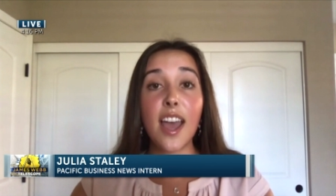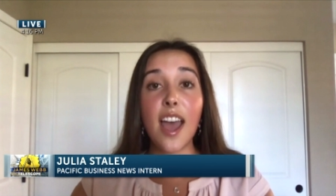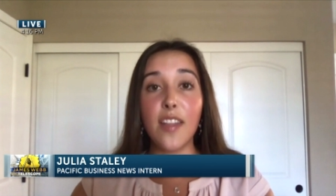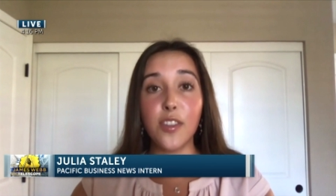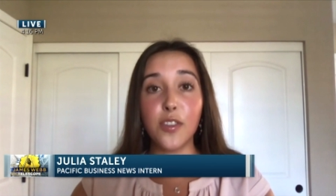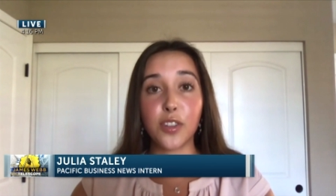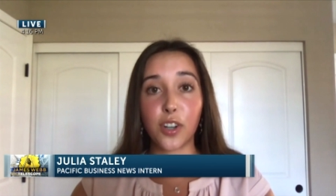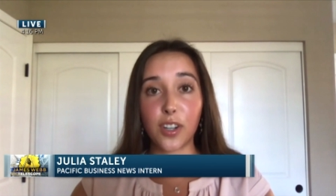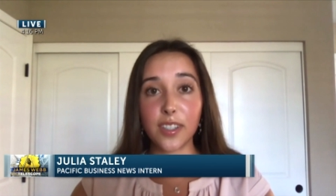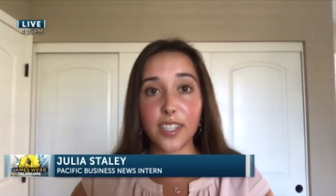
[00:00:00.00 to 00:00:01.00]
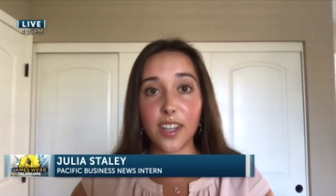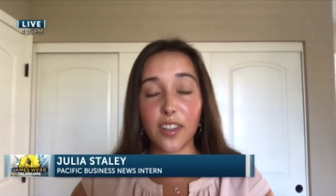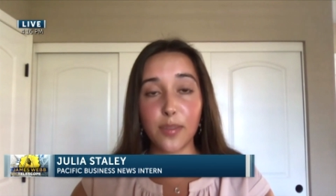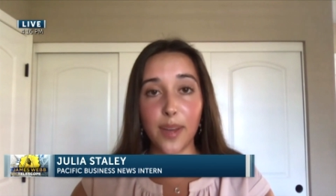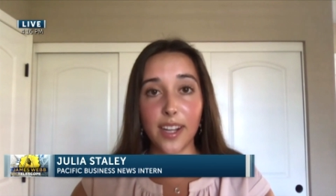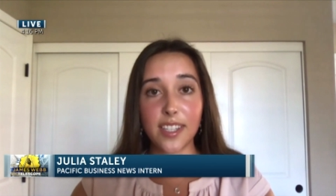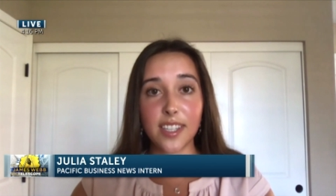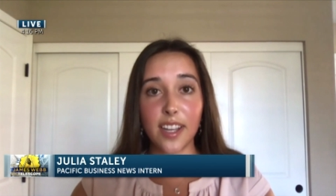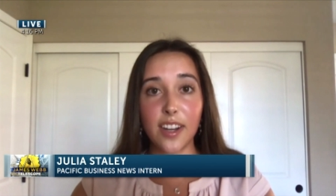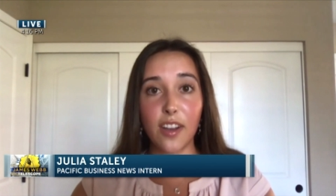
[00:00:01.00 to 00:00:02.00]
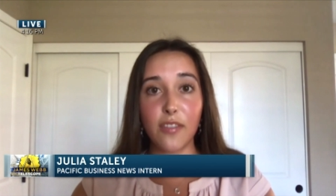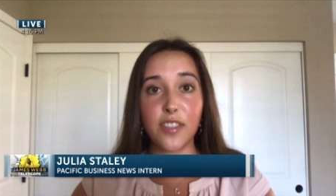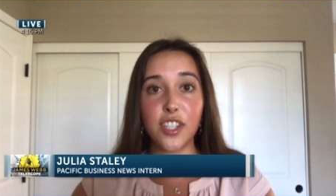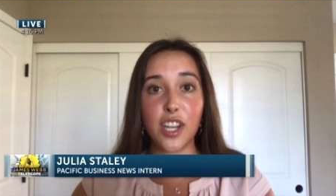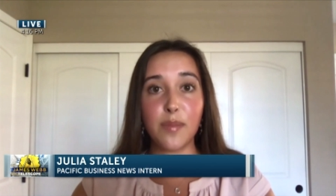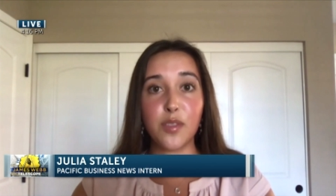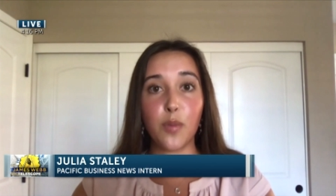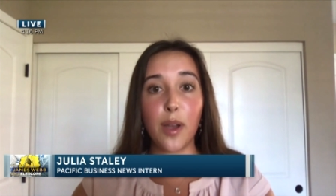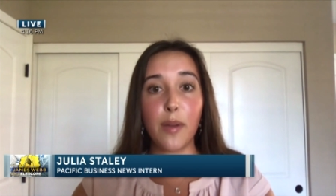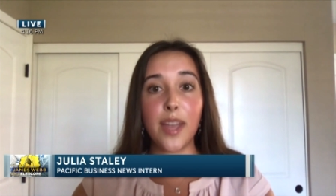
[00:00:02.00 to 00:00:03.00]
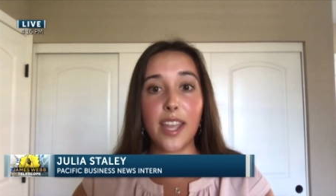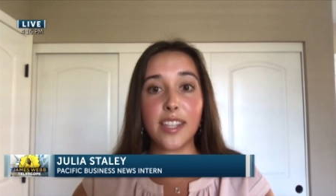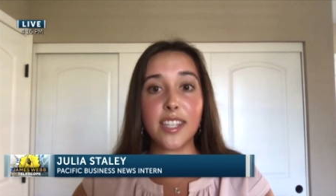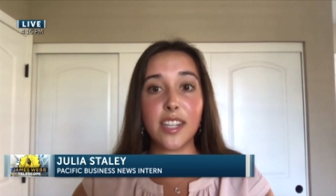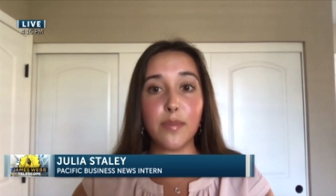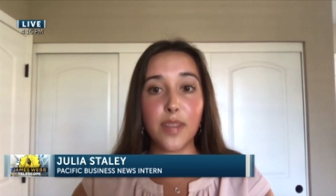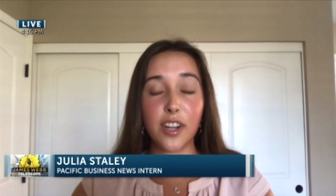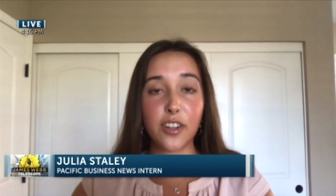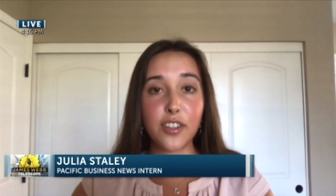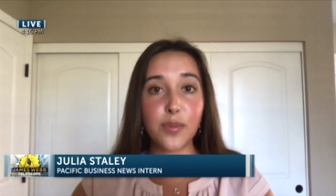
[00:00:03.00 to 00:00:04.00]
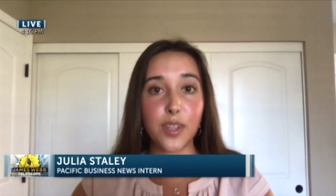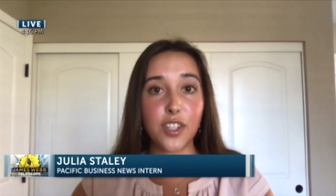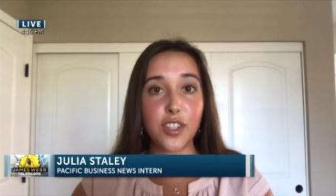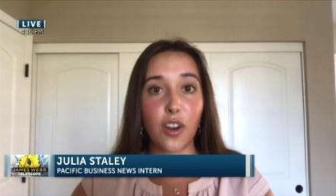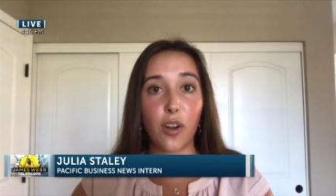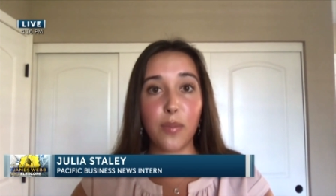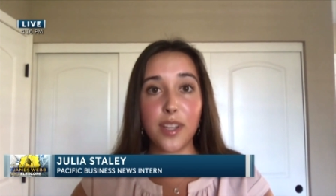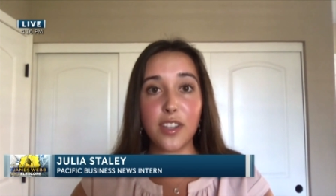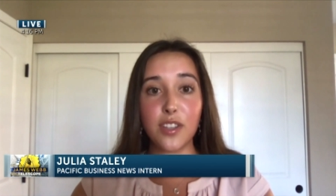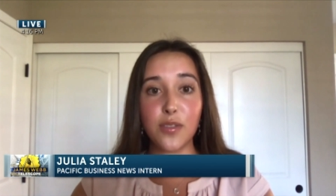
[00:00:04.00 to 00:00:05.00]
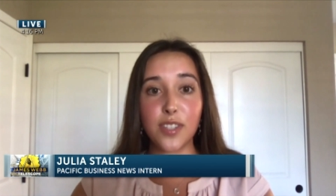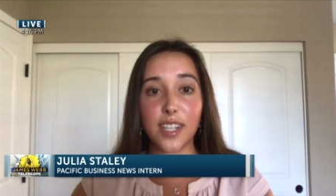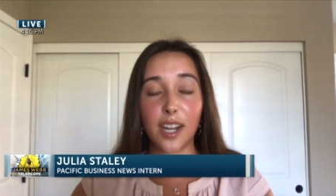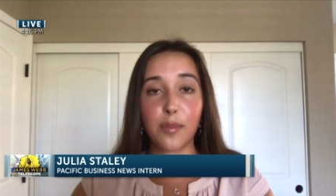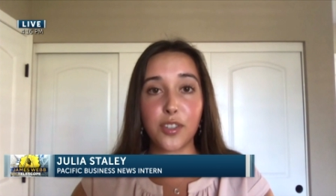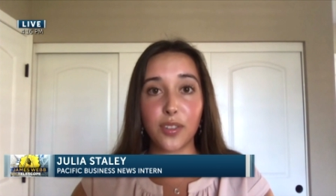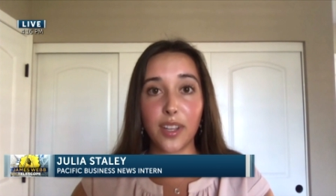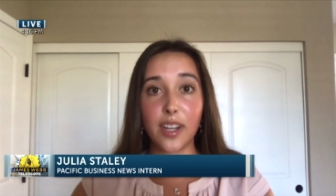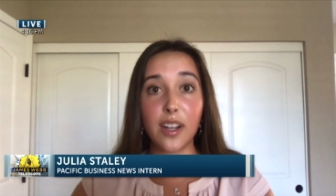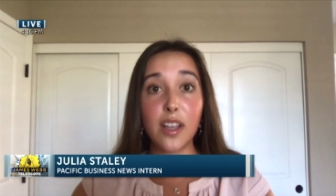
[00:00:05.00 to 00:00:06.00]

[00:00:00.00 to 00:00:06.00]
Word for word: And those are currently on the backside of the James Webb 18 mirrors, which are being used to capture light